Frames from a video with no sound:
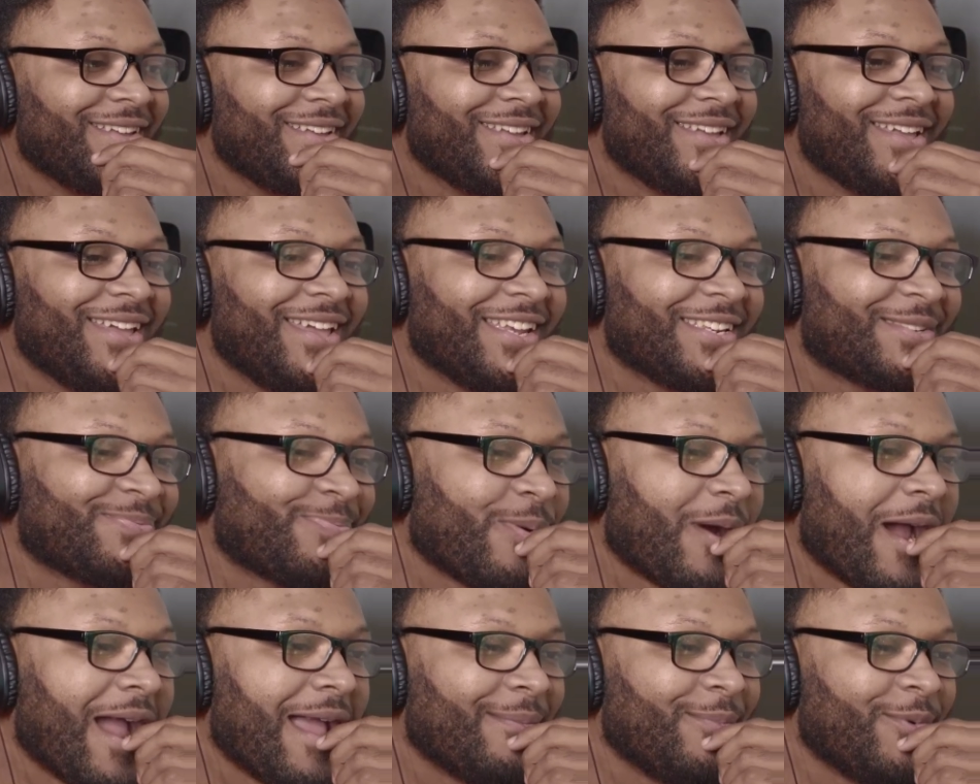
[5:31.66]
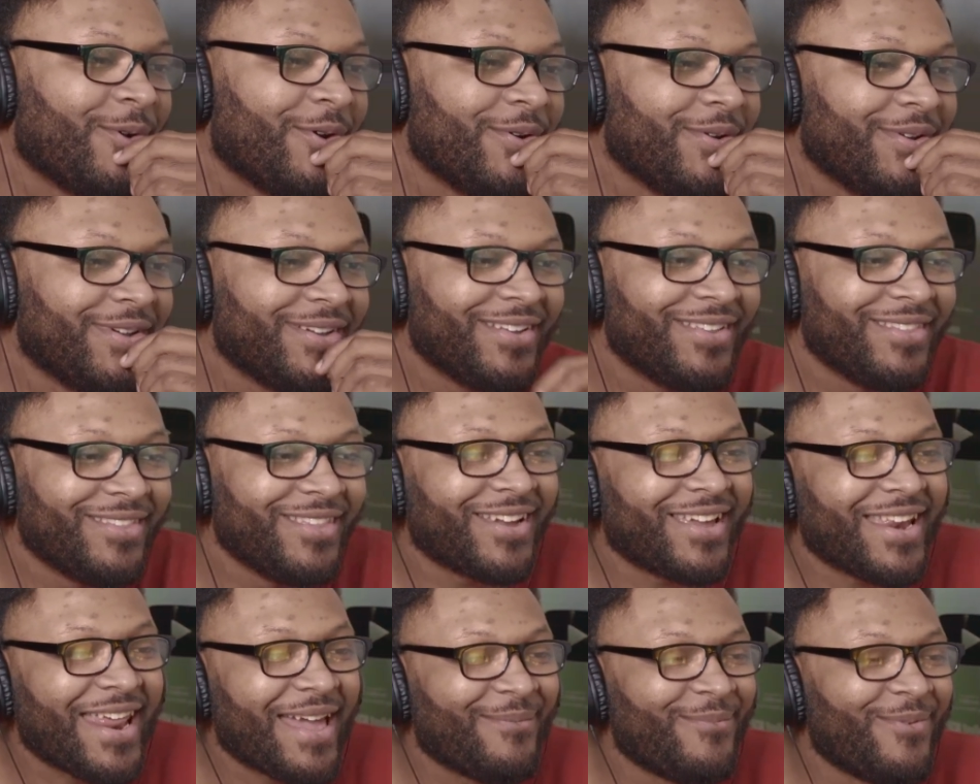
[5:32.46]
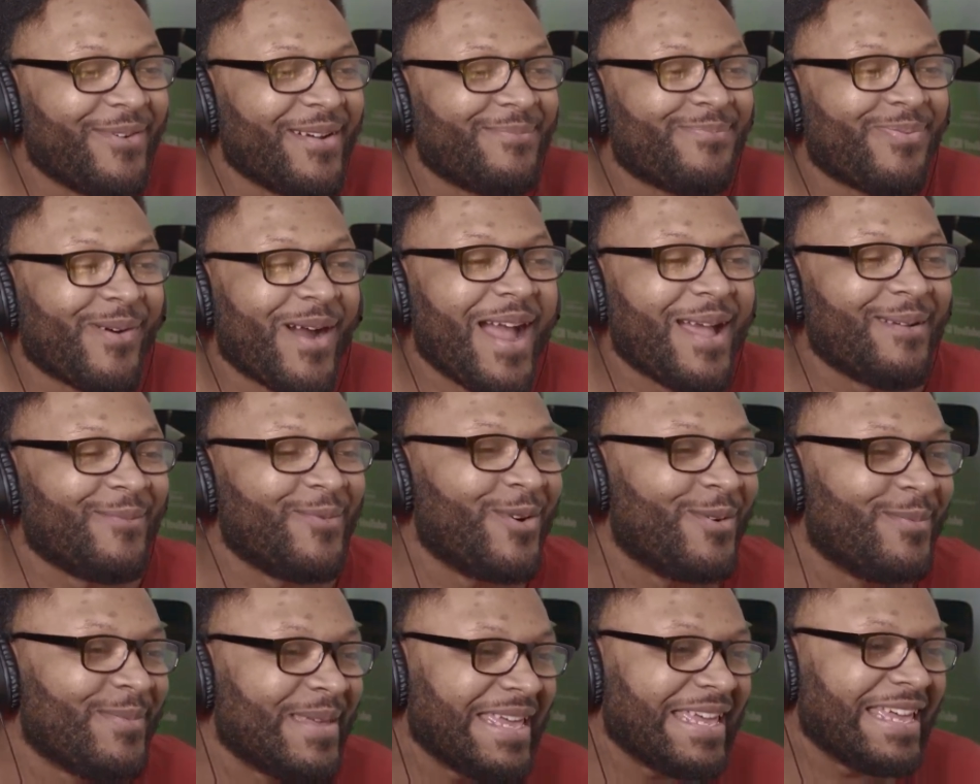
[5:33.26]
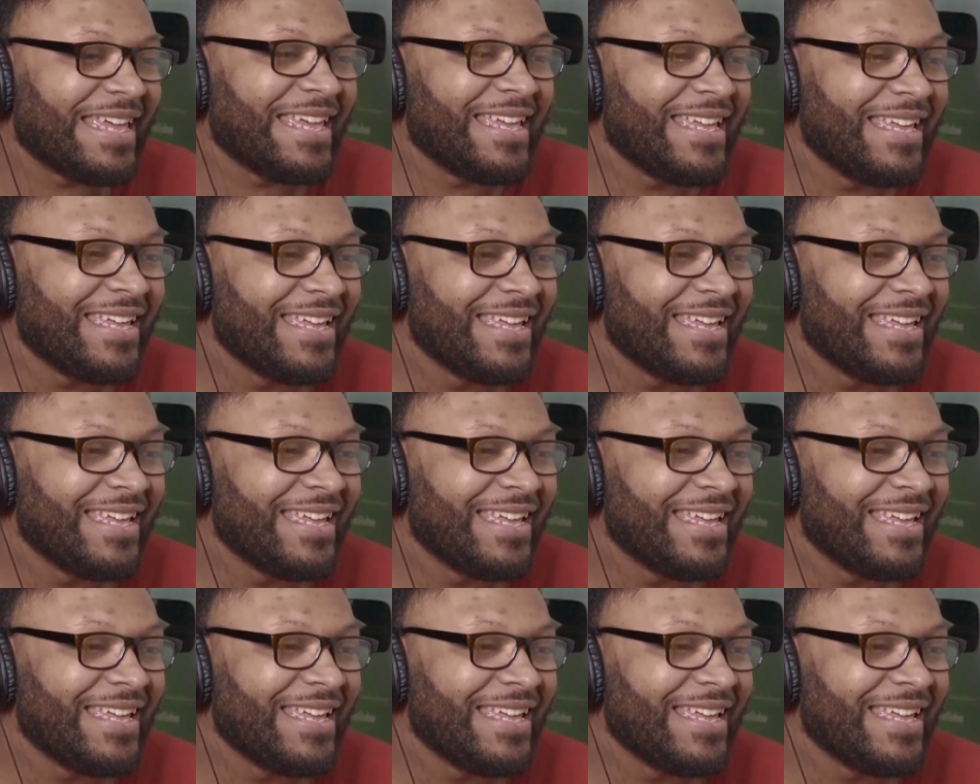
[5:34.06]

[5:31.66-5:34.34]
It's Primal. Look at that boy Primal, man.